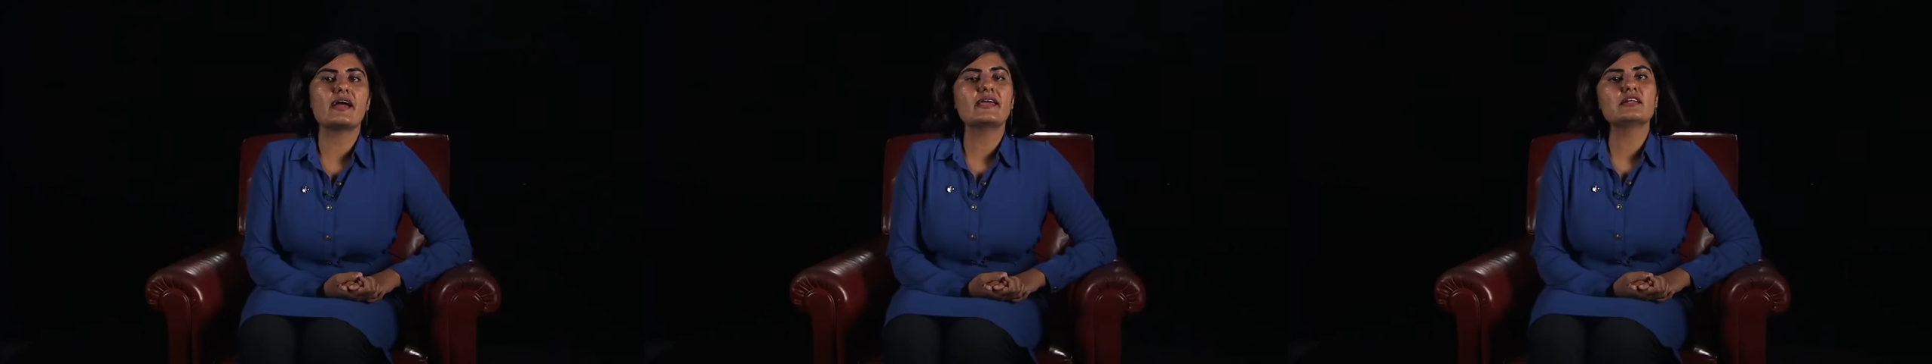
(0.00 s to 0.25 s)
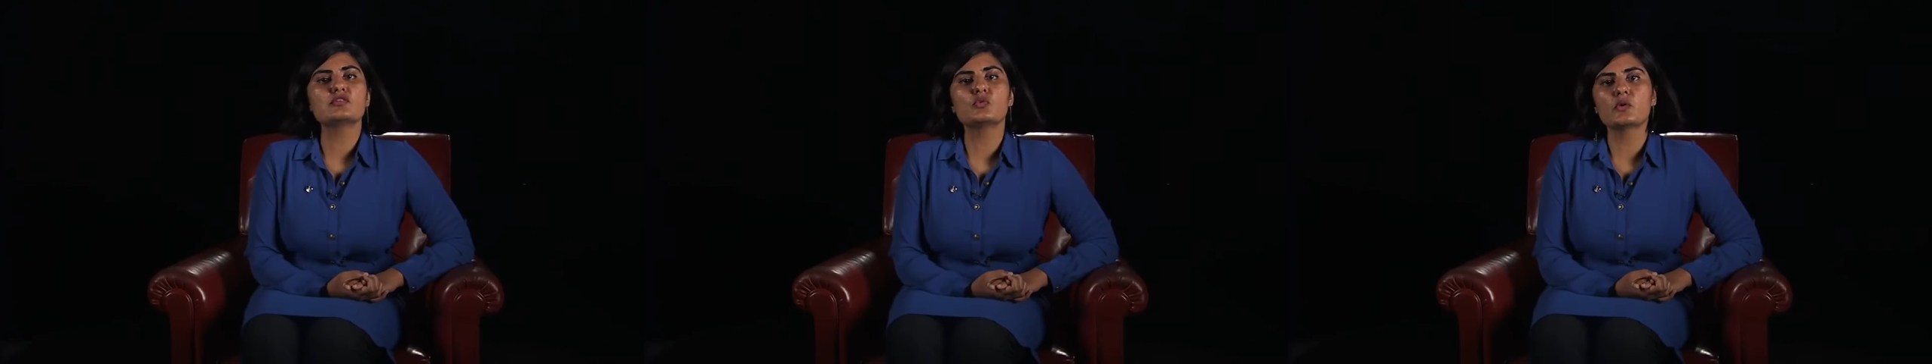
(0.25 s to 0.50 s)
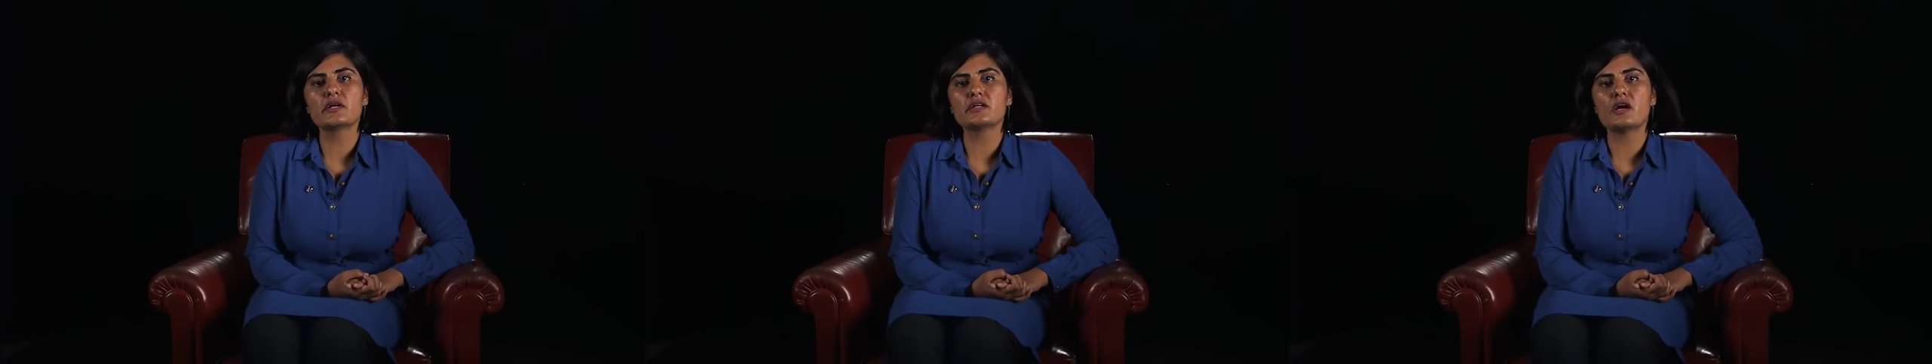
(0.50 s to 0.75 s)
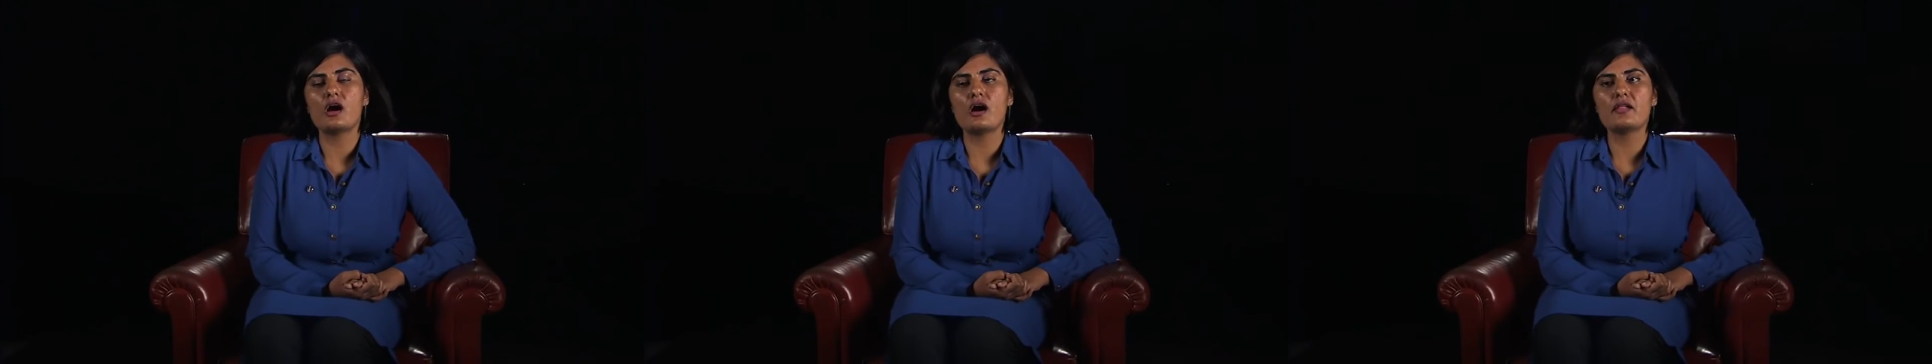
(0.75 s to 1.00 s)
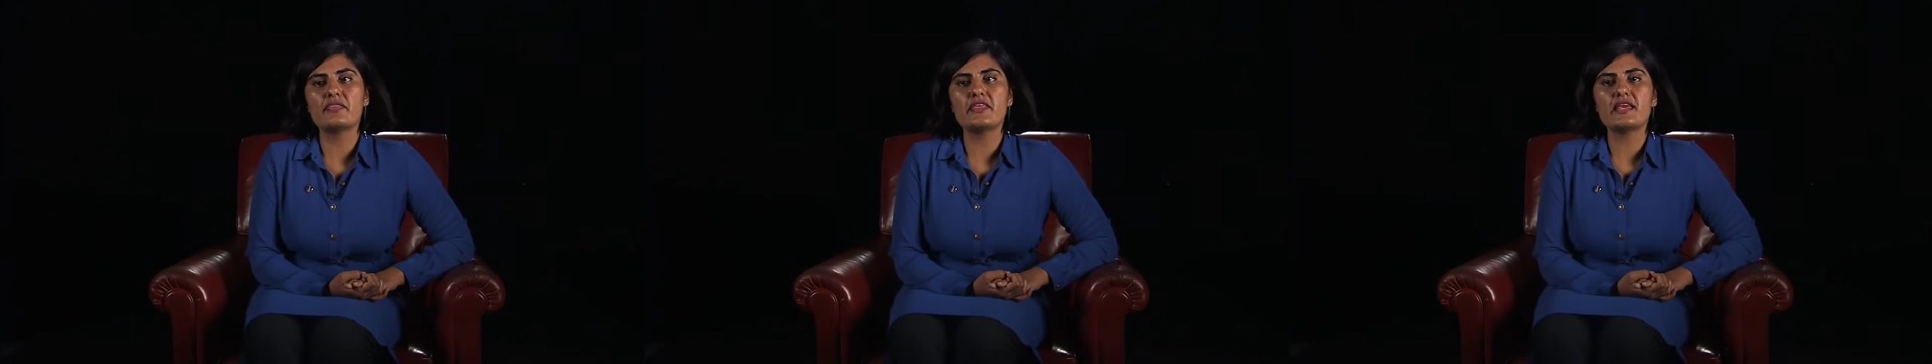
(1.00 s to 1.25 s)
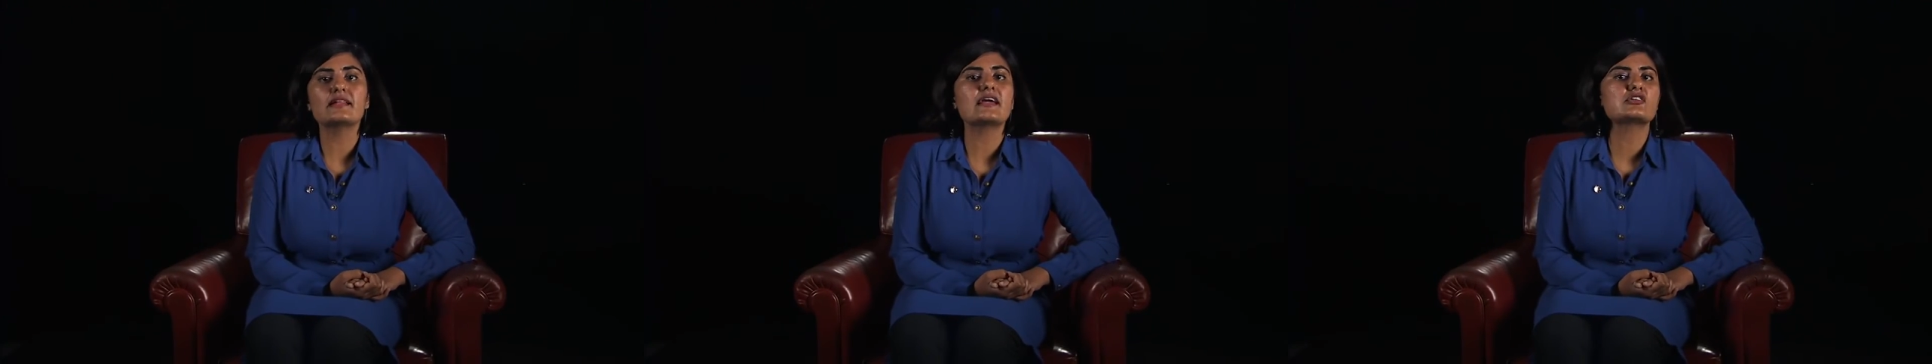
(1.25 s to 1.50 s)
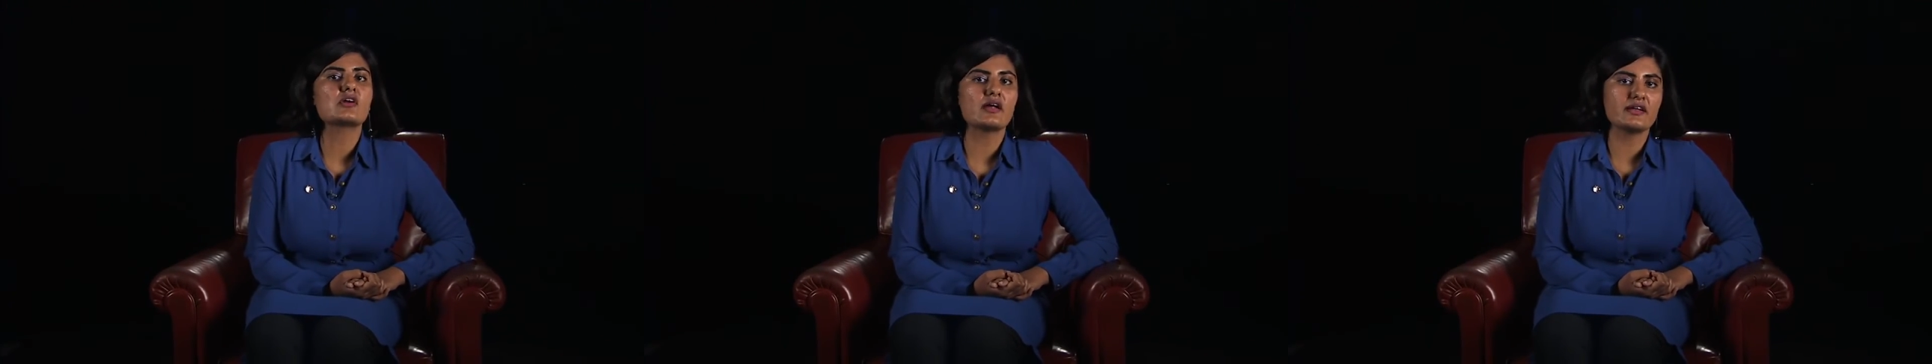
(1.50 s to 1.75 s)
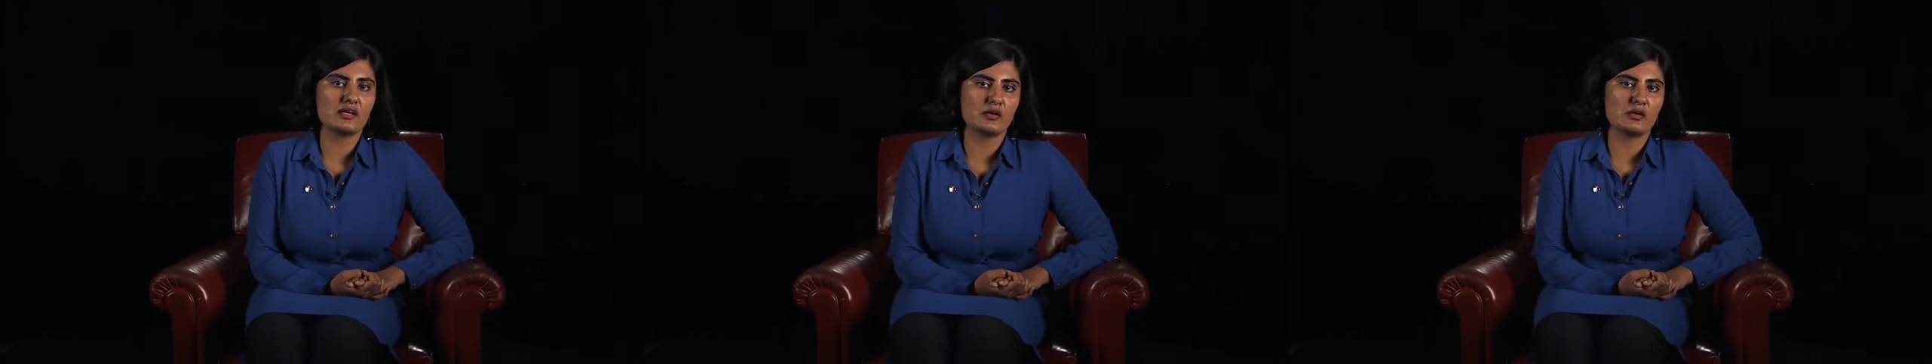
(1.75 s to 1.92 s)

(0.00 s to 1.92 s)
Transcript: I get to work on the electronic